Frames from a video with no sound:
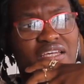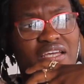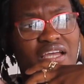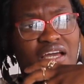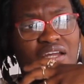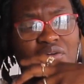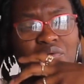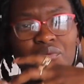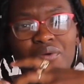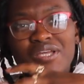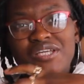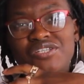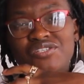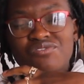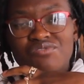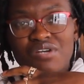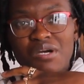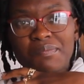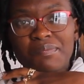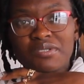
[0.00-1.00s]
It kind of wakes
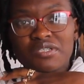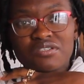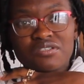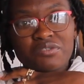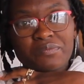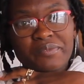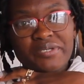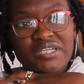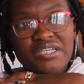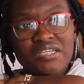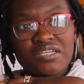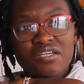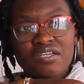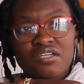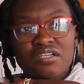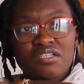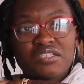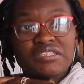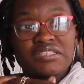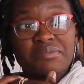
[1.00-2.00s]
you up a little
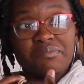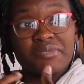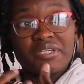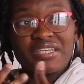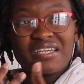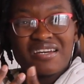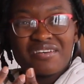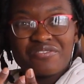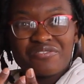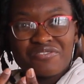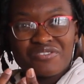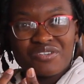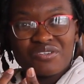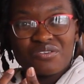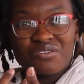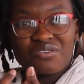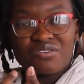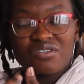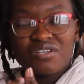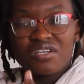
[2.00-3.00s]
bit, to me, I
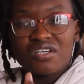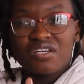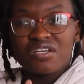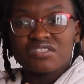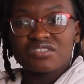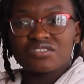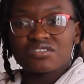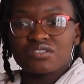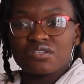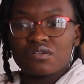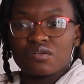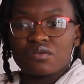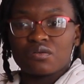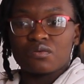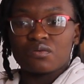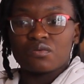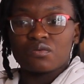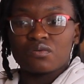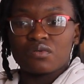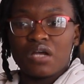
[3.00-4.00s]
feel. So
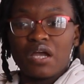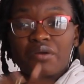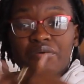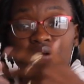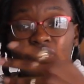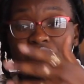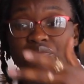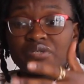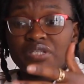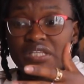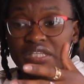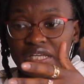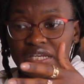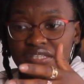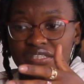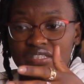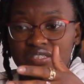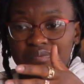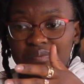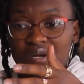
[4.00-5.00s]
I really
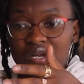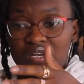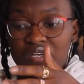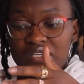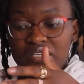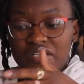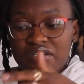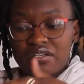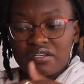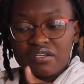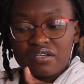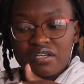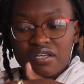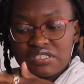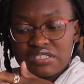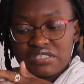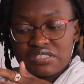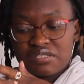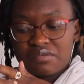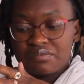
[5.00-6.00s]
like this product here.
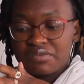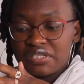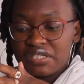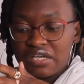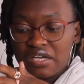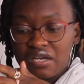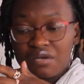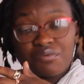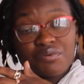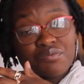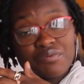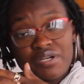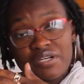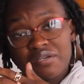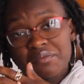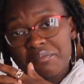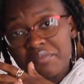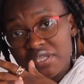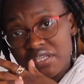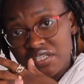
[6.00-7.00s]
This is something that I would
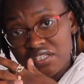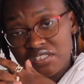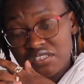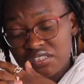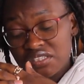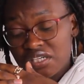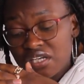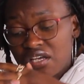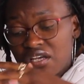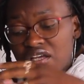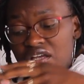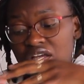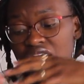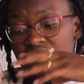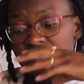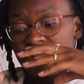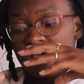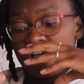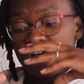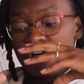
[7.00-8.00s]
recommend.
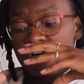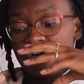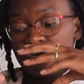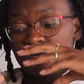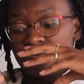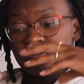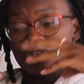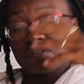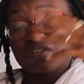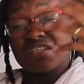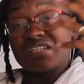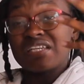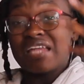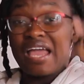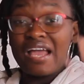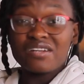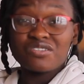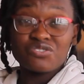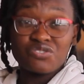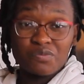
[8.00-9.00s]
Now, the
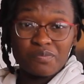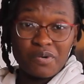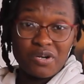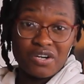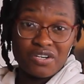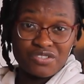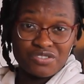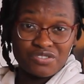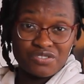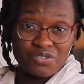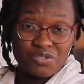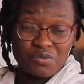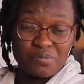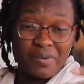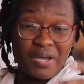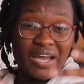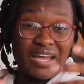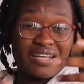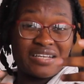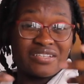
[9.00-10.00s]
Natural Par
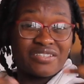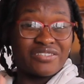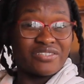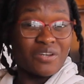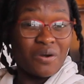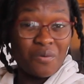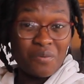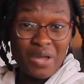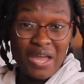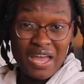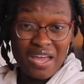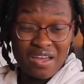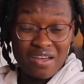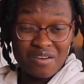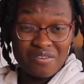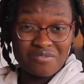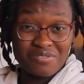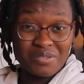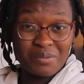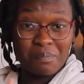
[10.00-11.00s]
soap, I don't
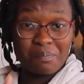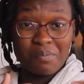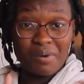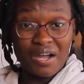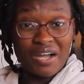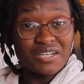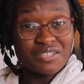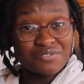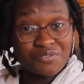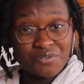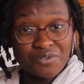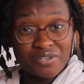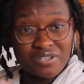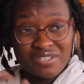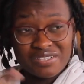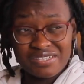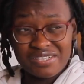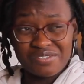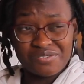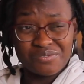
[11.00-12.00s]
have the box for it
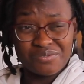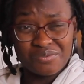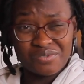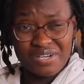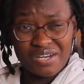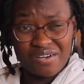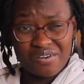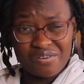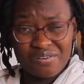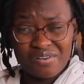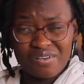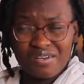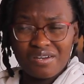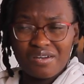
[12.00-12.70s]
because I threw it out.